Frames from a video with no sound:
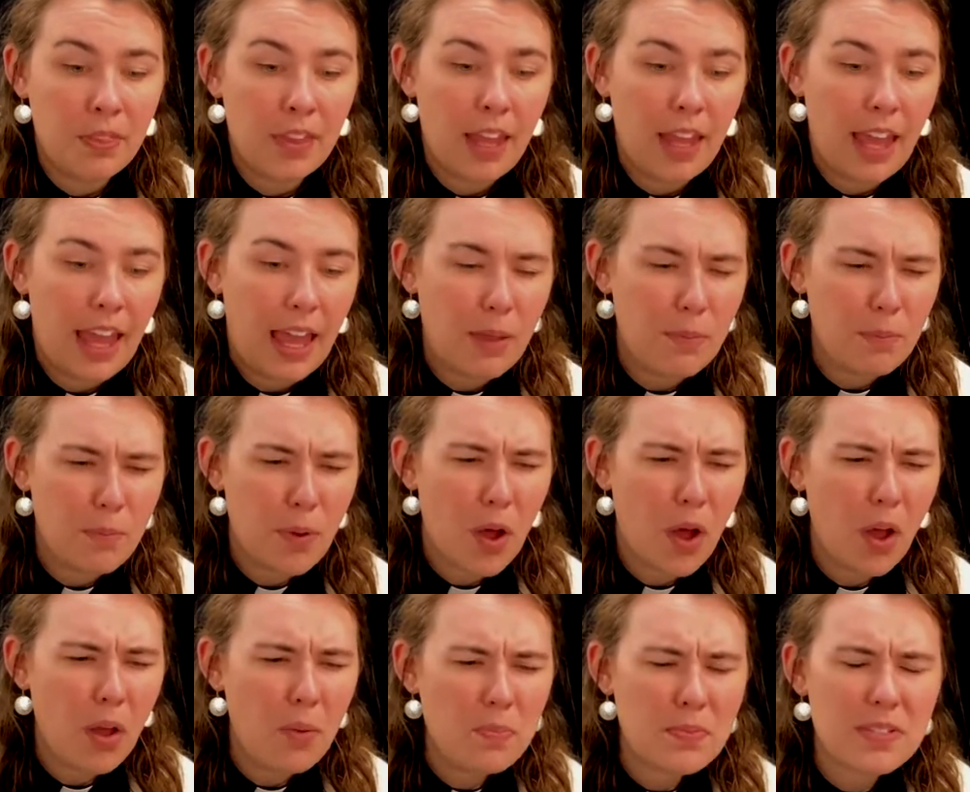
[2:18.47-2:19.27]
And
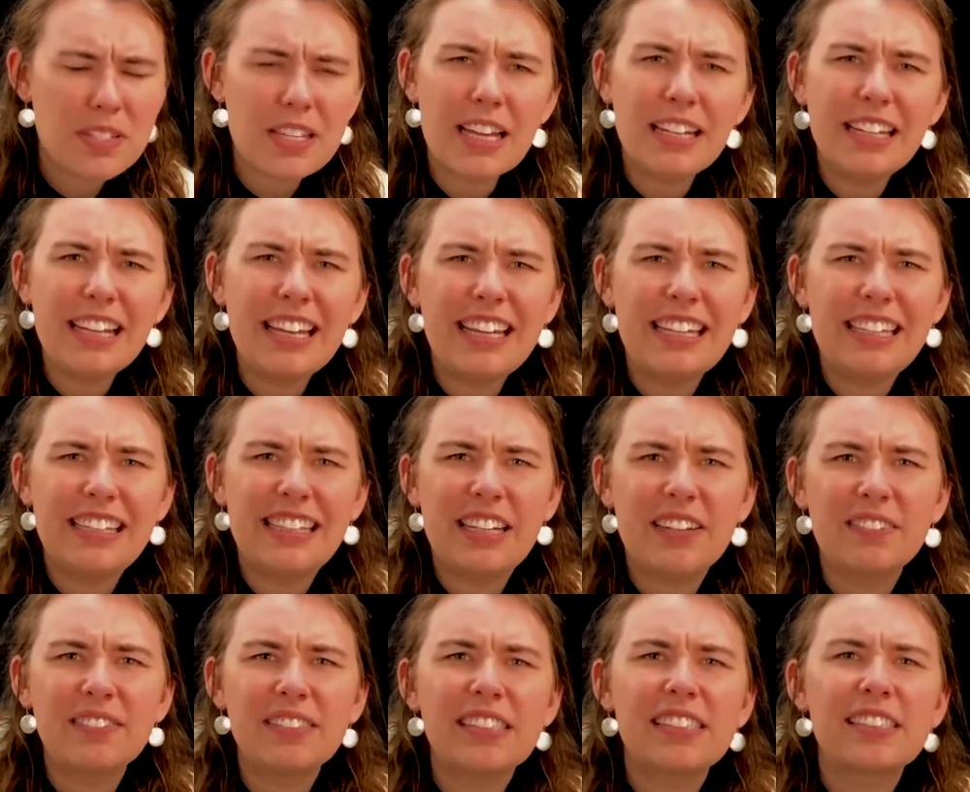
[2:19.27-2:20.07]
Palm Sunday
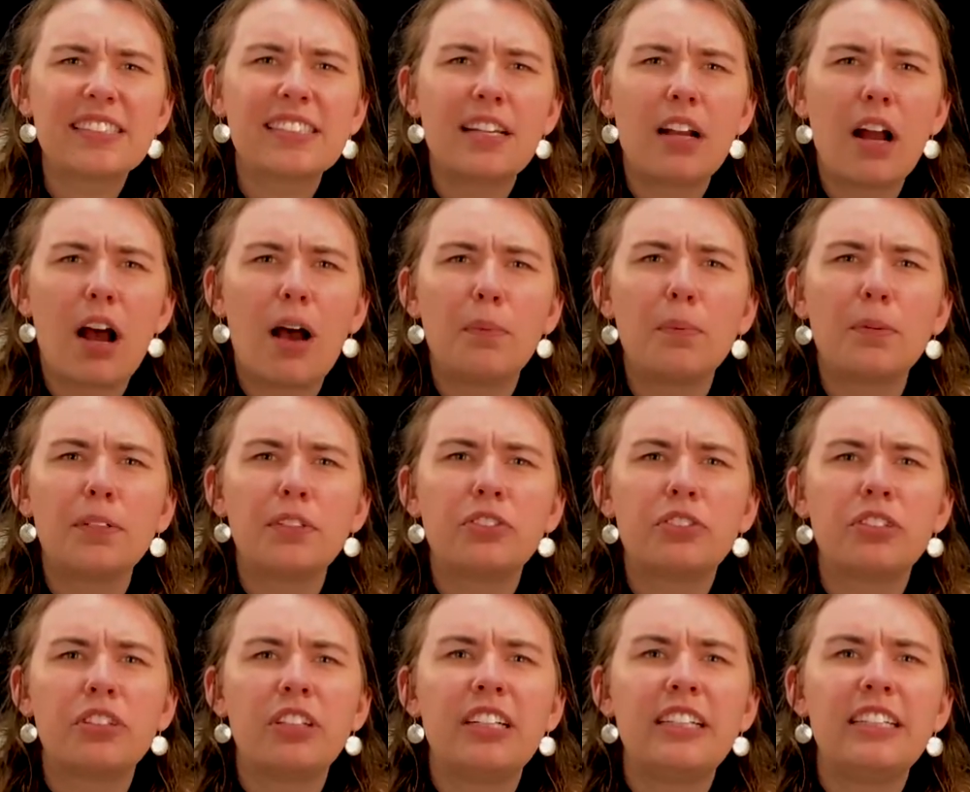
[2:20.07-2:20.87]
gives us an
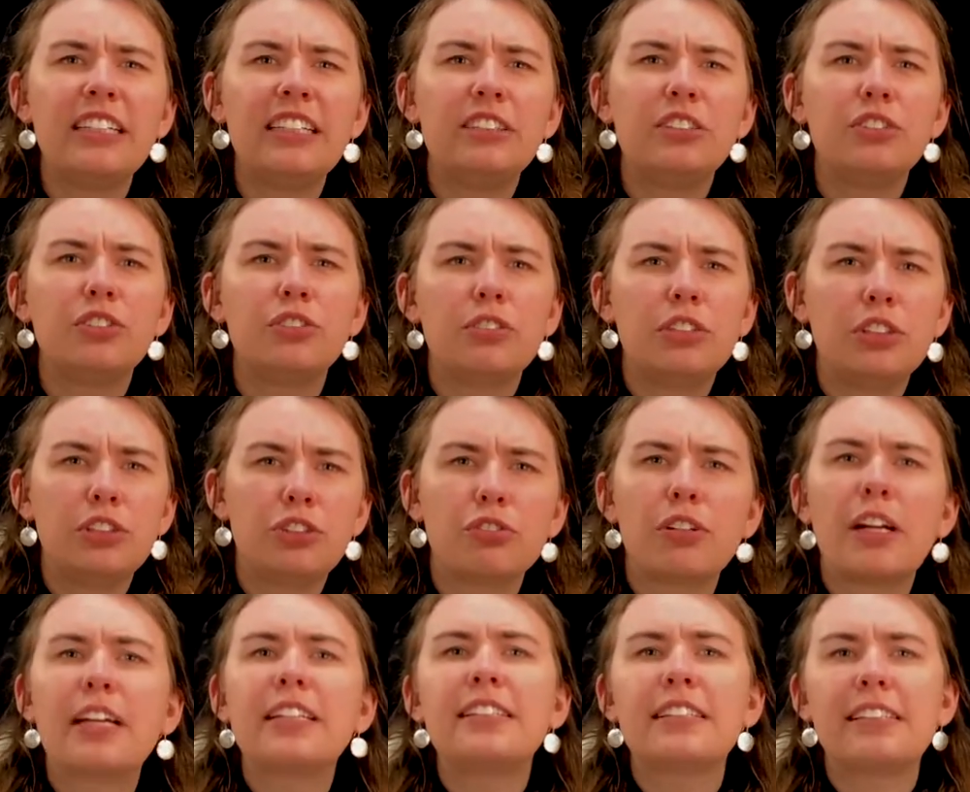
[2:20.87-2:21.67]
opportunity to
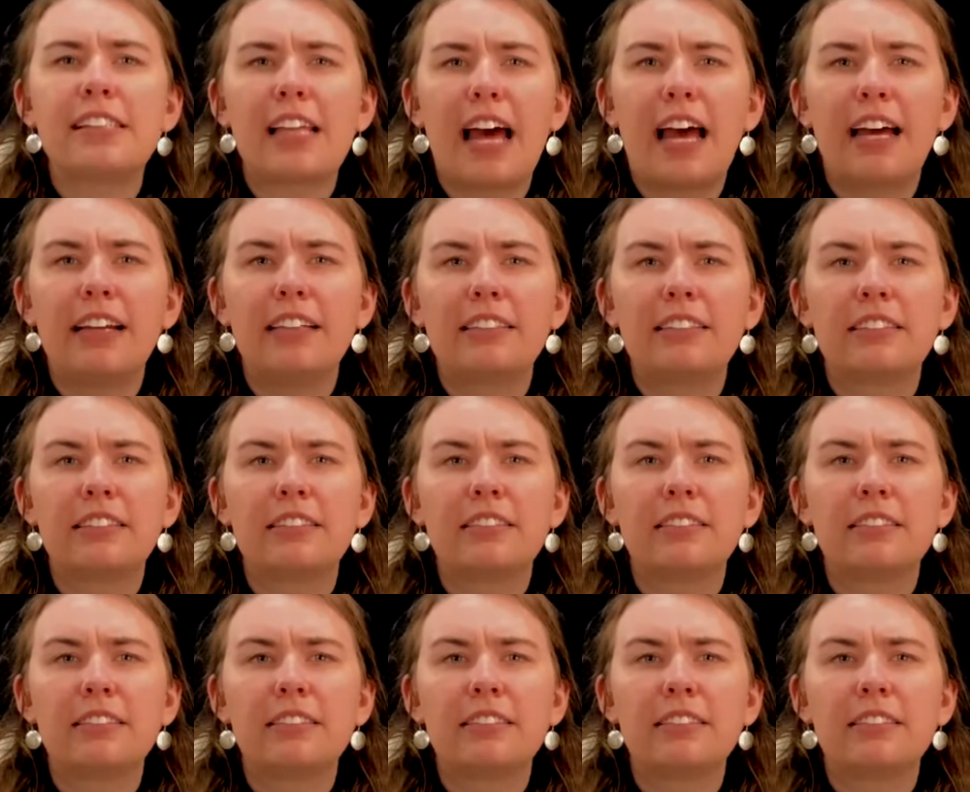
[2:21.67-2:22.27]
address that,